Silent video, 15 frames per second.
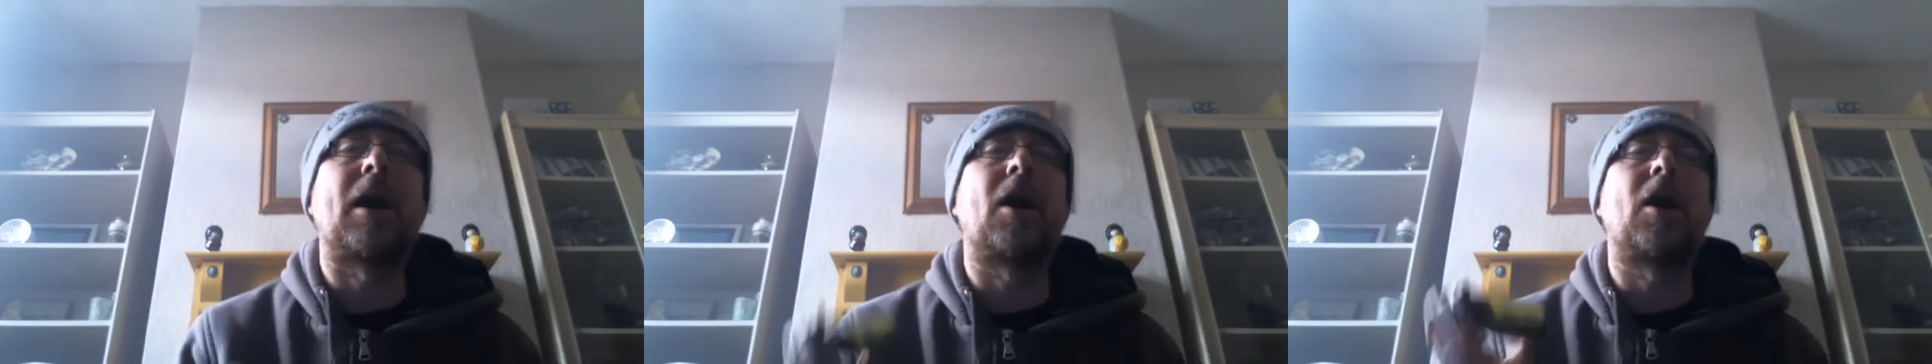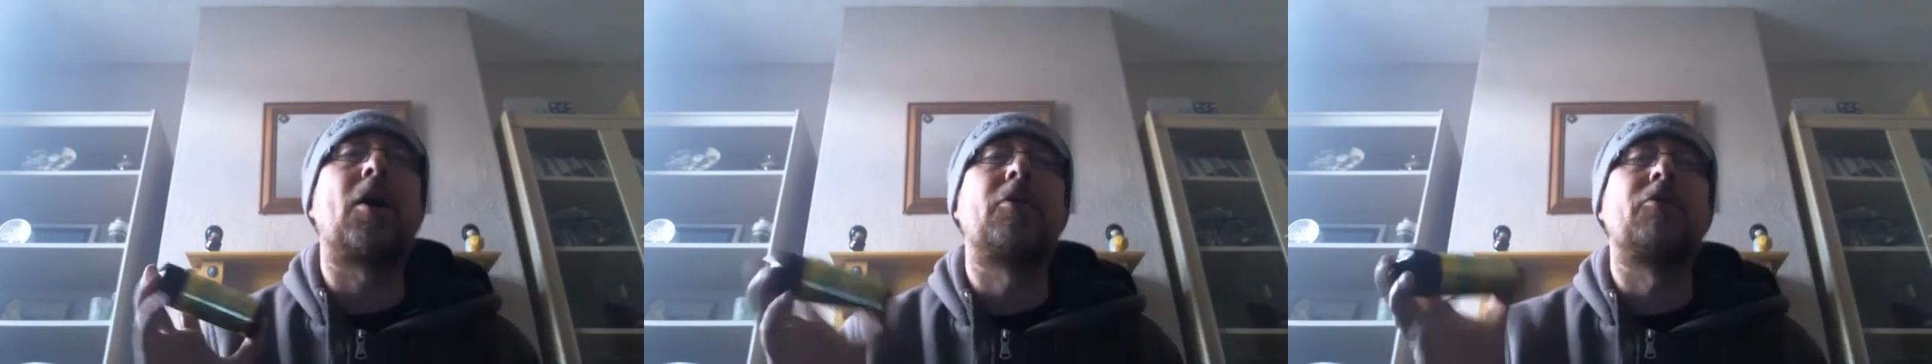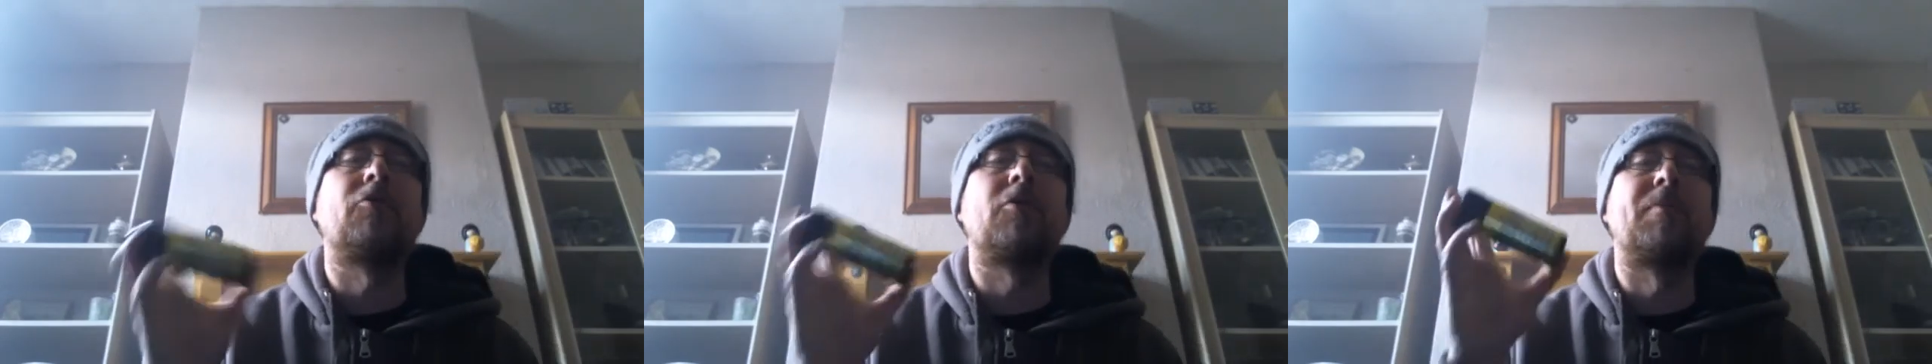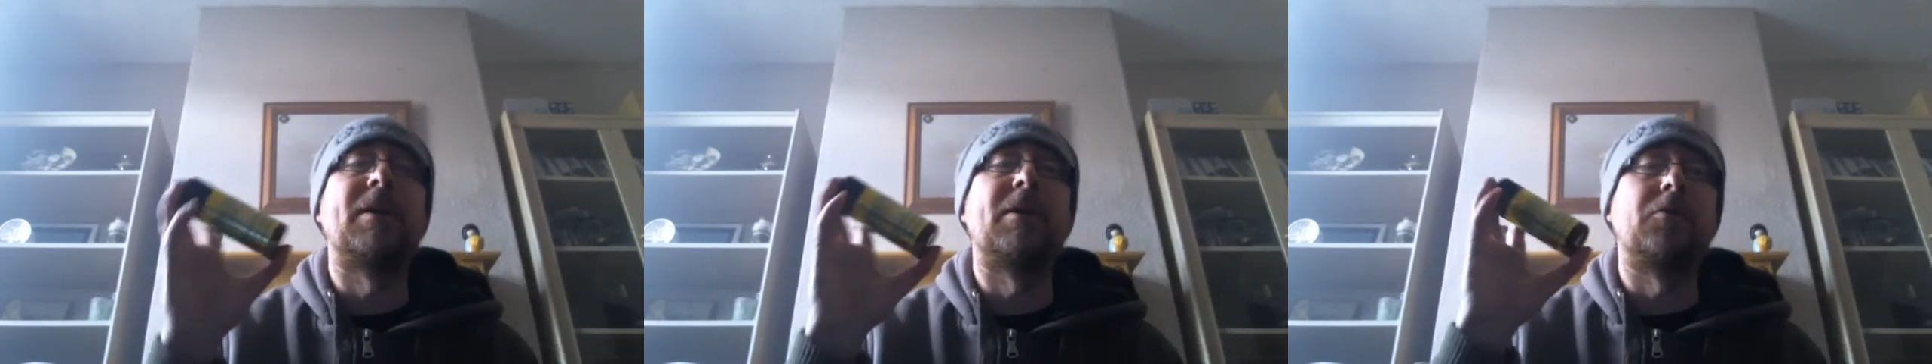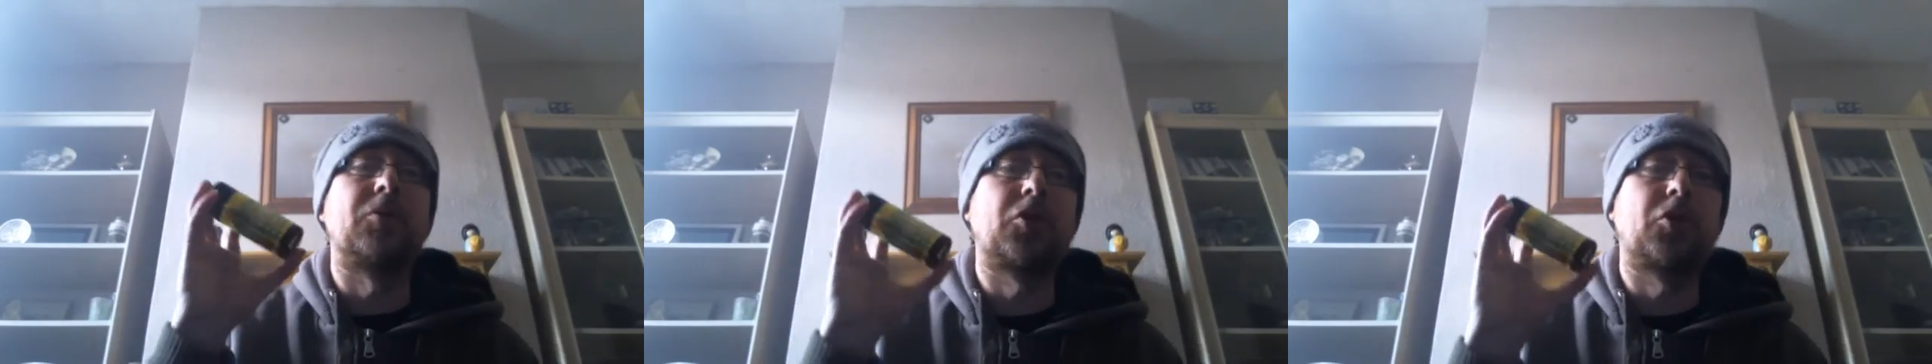
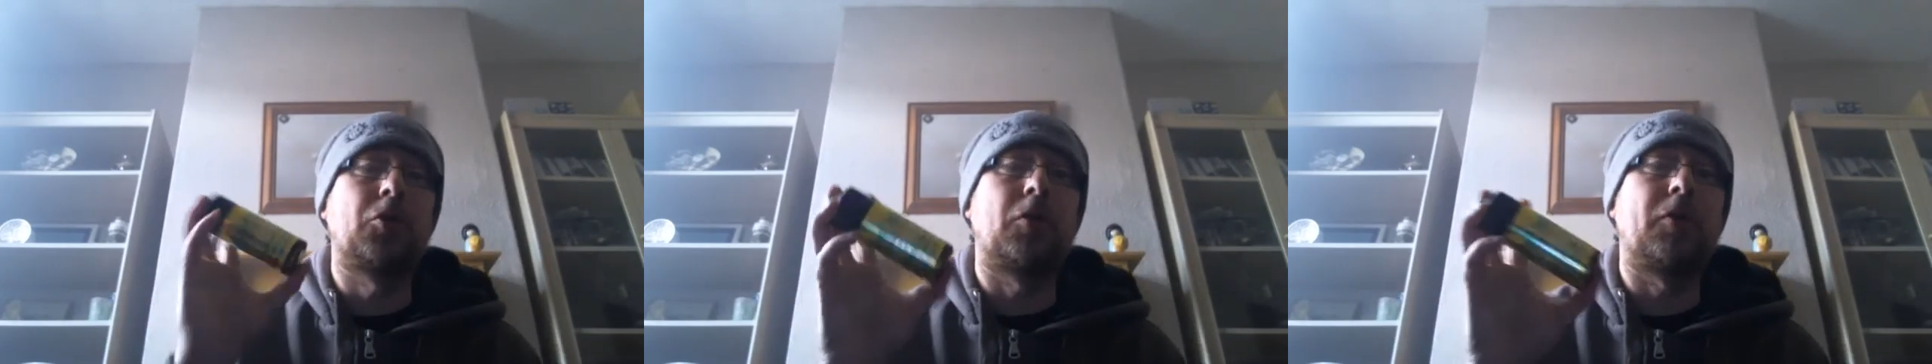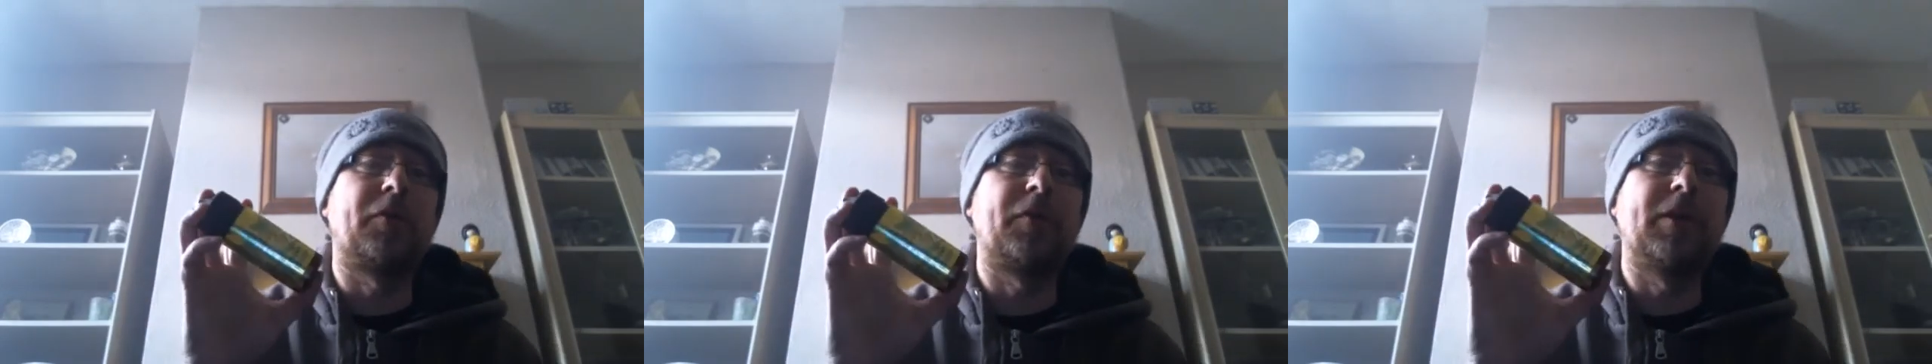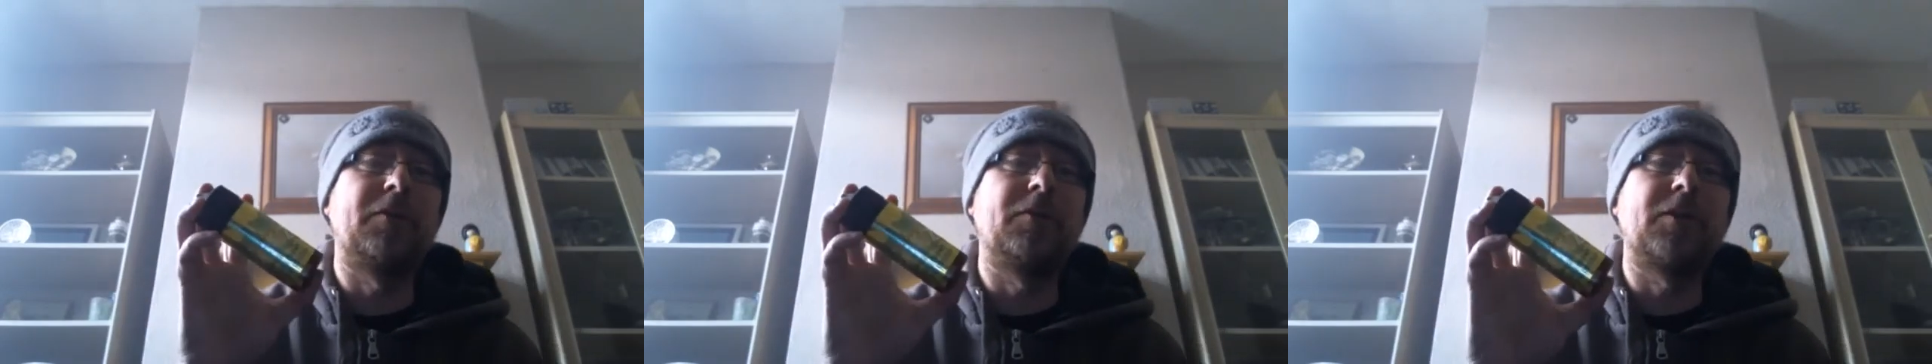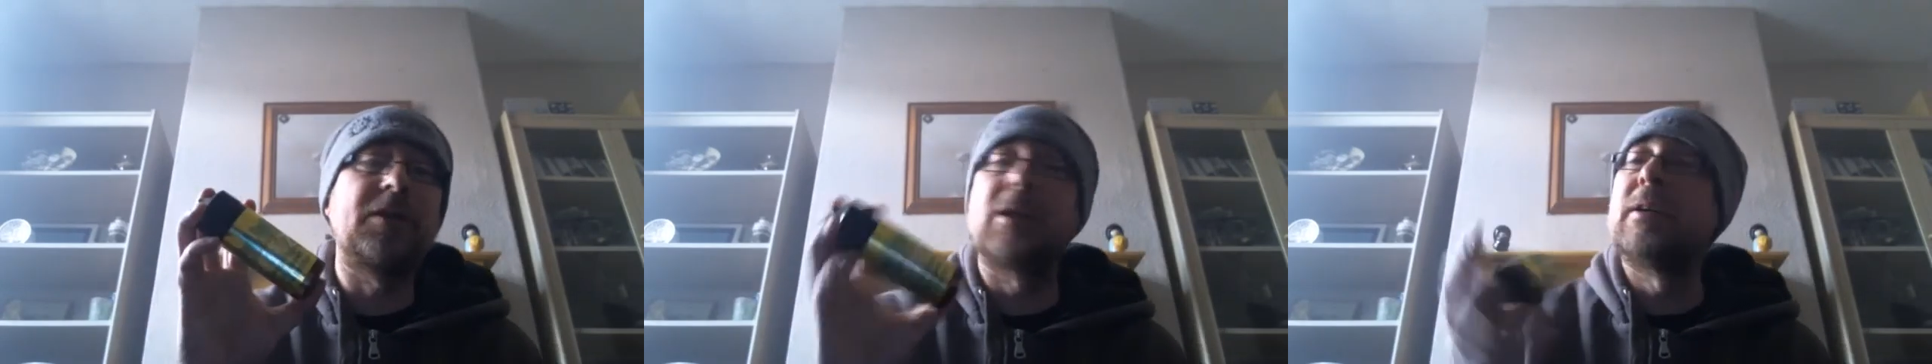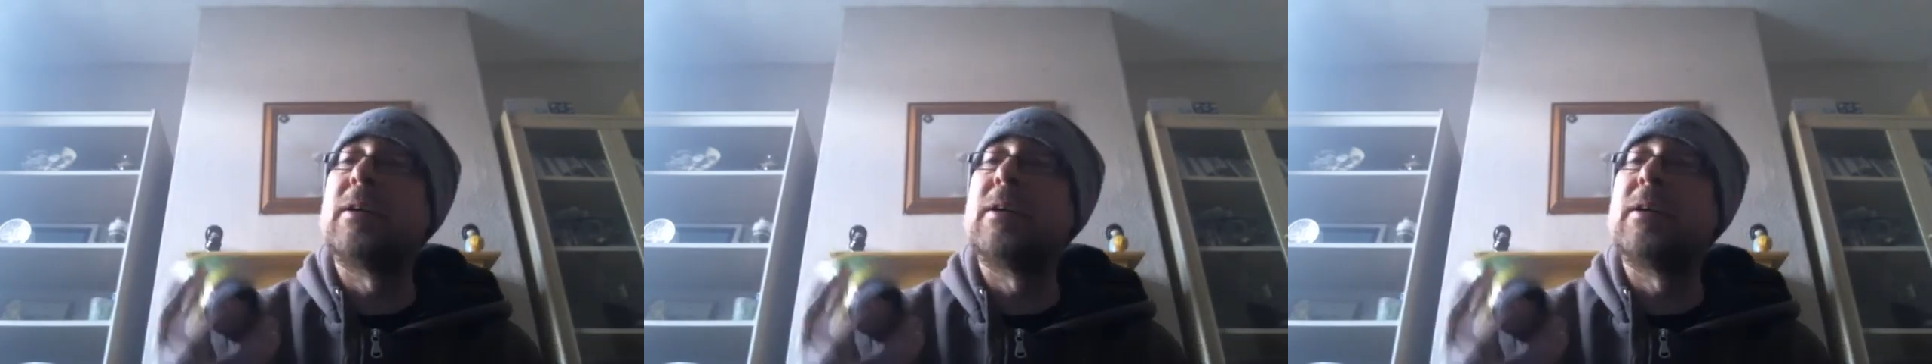100ml short fills,